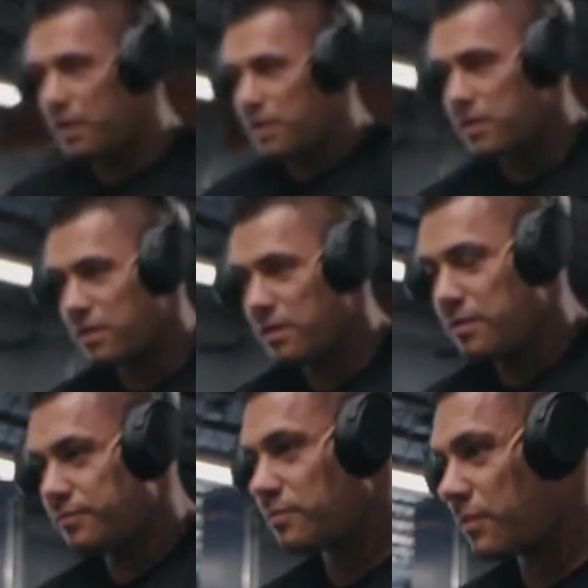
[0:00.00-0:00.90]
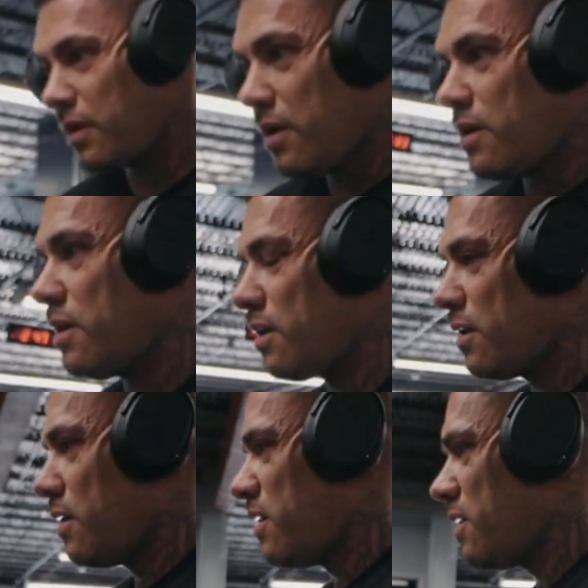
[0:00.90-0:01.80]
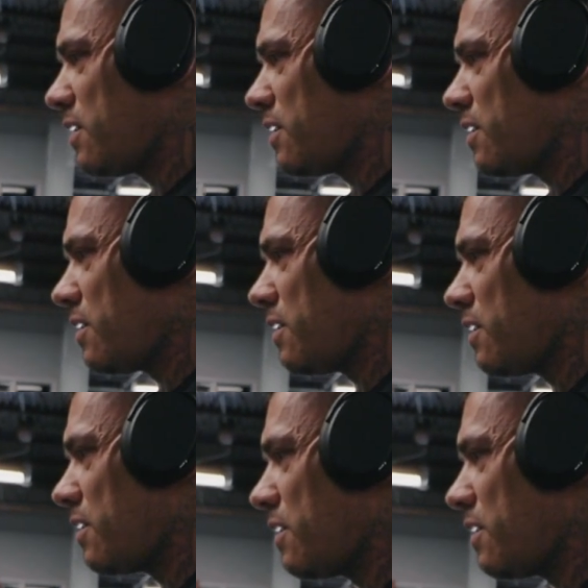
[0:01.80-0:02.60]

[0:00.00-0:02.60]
(no one is talking)